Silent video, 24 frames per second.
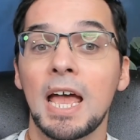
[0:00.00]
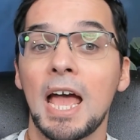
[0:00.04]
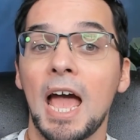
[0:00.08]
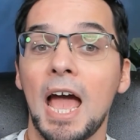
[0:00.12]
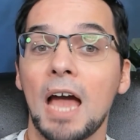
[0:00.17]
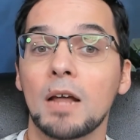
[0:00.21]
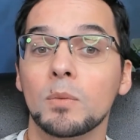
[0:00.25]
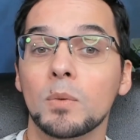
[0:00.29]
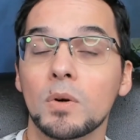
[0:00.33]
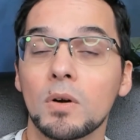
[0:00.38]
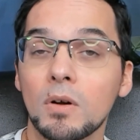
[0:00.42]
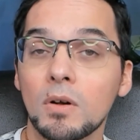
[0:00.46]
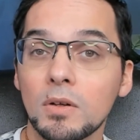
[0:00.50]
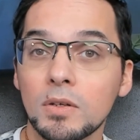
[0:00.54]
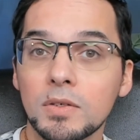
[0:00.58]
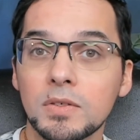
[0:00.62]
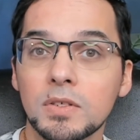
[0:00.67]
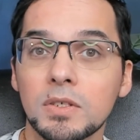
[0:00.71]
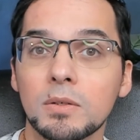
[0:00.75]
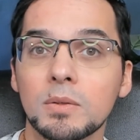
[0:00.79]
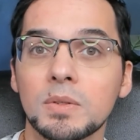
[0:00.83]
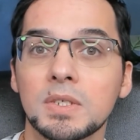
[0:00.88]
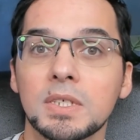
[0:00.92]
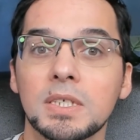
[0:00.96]
And we're
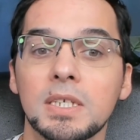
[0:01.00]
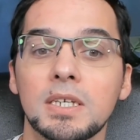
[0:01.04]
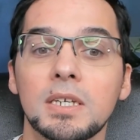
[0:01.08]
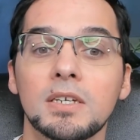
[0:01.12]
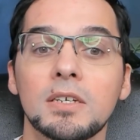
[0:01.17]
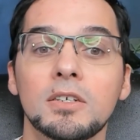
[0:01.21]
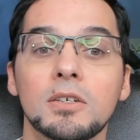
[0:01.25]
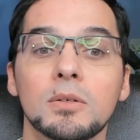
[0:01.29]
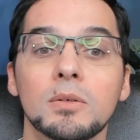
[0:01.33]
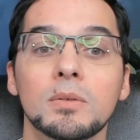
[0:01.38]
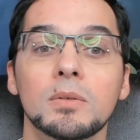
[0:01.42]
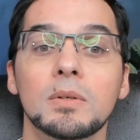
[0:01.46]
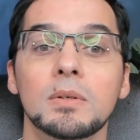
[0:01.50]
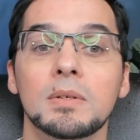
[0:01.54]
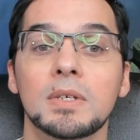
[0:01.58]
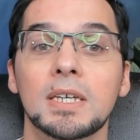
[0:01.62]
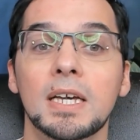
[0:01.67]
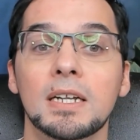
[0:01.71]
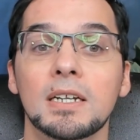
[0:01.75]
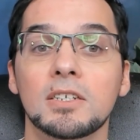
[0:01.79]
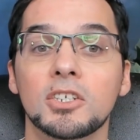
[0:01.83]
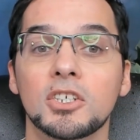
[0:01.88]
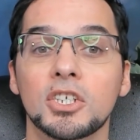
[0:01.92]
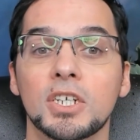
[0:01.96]
also seeing you
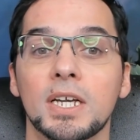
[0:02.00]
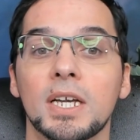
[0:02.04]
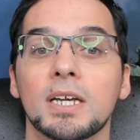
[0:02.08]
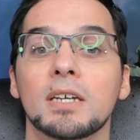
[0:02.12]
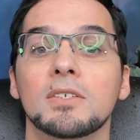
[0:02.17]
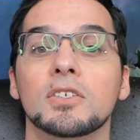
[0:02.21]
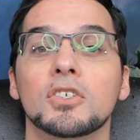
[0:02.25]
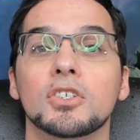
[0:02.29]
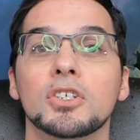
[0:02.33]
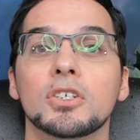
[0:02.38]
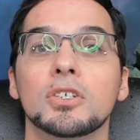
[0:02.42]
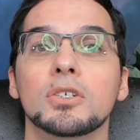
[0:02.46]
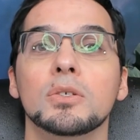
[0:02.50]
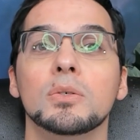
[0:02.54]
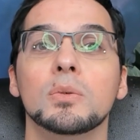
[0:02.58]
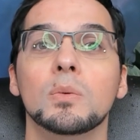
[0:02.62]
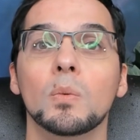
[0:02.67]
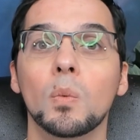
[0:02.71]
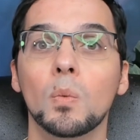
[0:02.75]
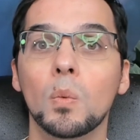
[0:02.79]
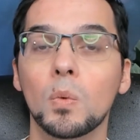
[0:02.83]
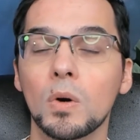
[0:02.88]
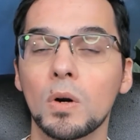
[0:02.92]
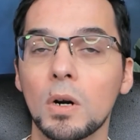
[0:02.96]
get a chance to
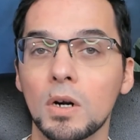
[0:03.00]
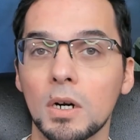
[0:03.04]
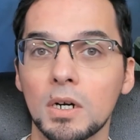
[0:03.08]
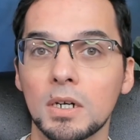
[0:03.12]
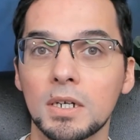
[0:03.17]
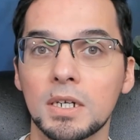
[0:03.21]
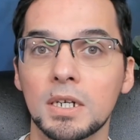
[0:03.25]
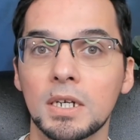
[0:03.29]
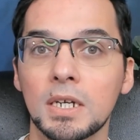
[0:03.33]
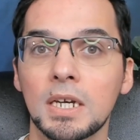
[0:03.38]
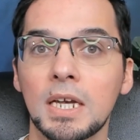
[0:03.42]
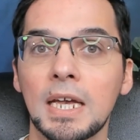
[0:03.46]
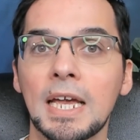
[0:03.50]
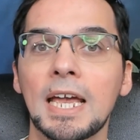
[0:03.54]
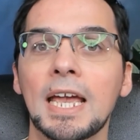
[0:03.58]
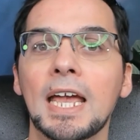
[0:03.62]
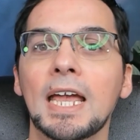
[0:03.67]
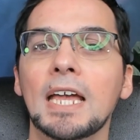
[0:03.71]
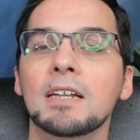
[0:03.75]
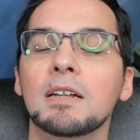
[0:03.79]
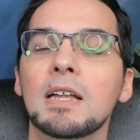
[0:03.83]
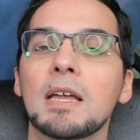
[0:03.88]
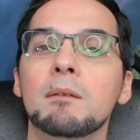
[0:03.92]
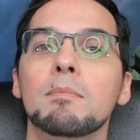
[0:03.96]
work
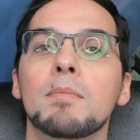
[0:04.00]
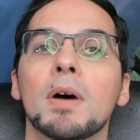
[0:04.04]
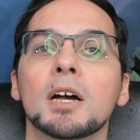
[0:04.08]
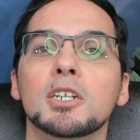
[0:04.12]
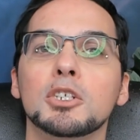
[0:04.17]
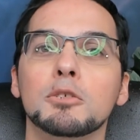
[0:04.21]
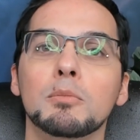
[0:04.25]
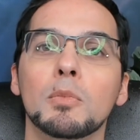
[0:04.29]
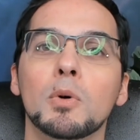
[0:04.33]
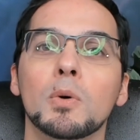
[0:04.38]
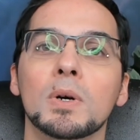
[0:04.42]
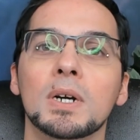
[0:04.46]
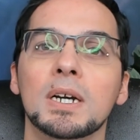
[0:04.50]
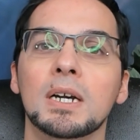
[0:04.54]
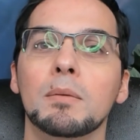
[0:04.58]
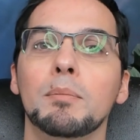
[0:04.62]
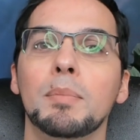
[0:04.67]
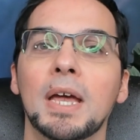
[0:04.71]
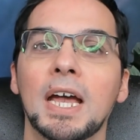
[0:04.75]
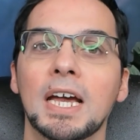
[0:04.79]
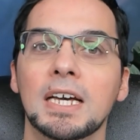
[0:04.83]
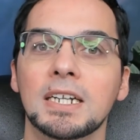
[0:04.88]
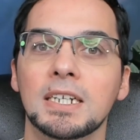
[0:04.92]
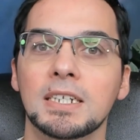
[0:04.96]
in a much more
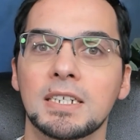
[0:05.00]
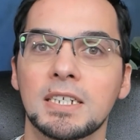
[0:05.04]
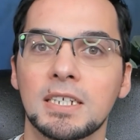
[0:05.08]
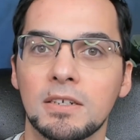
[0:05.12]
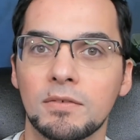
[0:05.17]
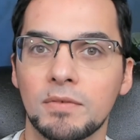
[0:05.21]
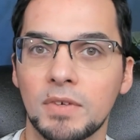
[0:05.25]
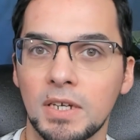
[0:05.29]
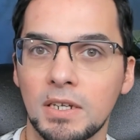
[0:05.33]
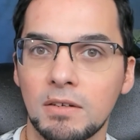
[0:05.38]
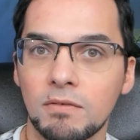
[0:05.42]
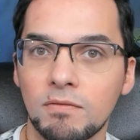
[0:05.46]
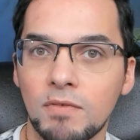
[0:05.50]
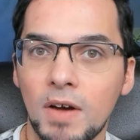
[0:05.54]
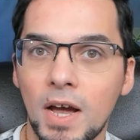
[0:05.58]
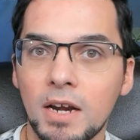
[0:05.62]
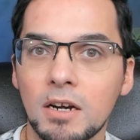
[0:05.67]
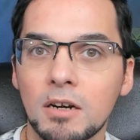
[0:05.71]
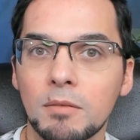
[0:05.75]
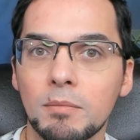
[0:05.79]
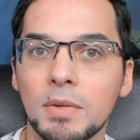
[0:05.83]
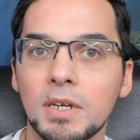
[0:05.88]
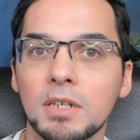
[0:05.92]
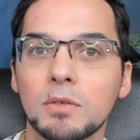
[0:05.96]
competitive
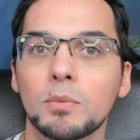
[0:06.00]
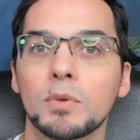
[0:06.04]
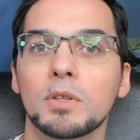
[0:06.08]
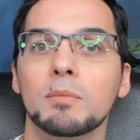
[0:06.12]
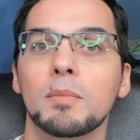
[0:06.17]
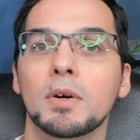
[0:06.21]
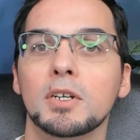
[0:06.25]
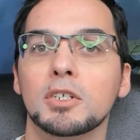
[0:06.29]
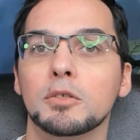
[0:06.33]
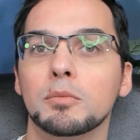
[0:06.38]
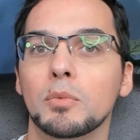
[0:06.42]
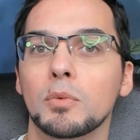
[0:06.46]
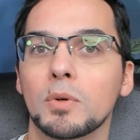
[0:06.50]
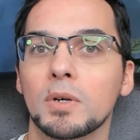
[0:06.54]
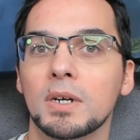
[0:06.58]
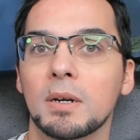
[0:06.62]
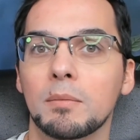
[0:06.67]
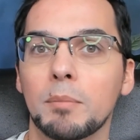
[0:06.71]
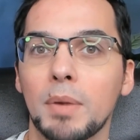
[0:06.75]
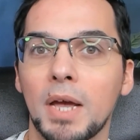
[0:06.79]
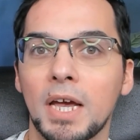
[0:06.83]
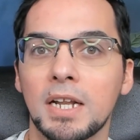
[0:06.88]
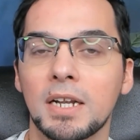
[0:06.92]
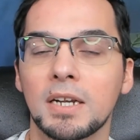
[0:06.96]
environment with much more
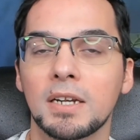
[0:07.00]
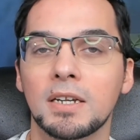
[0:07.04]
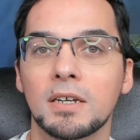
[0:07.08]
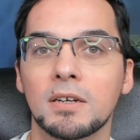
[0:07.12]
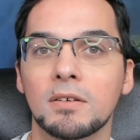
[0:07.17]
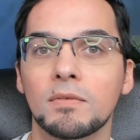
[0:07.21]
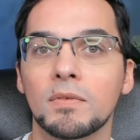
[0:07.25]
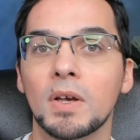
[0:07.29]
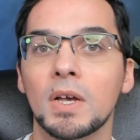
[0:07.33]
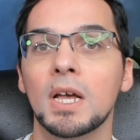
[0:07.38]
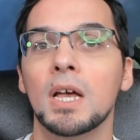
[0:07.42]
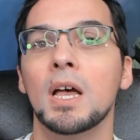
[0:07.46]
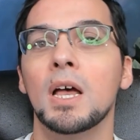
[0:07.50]
competitive